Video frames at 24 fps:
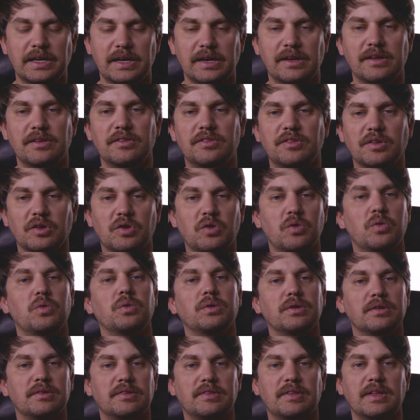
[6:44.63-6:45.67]
is the
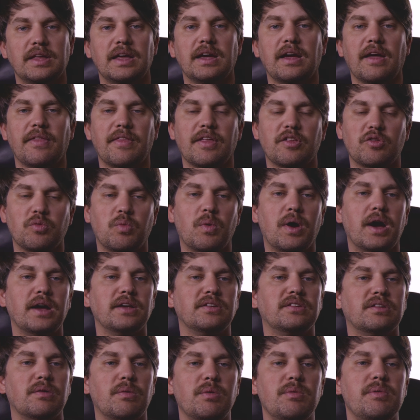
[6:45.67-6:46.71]
coolest thing, and that's why
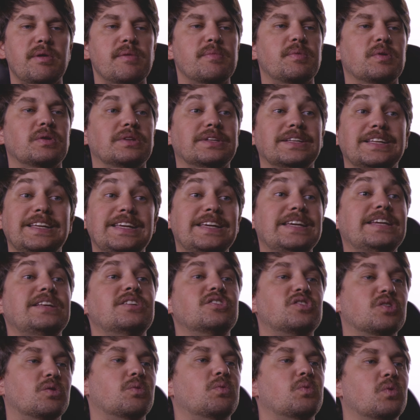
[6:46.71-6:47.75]
so many people
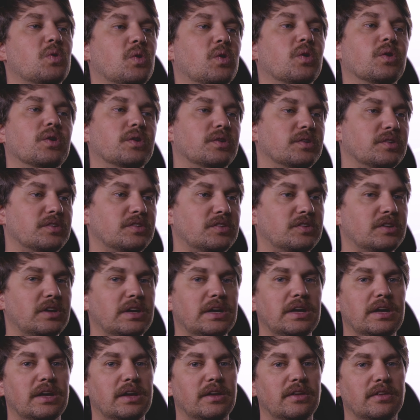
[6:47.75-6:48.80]
lean towards
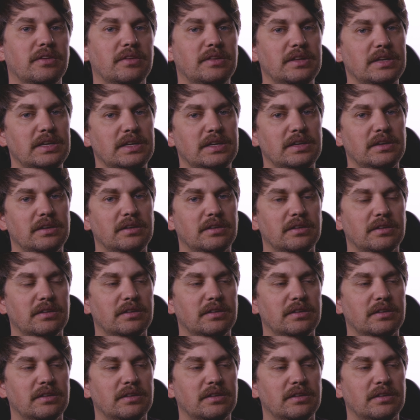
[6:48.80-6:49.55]
the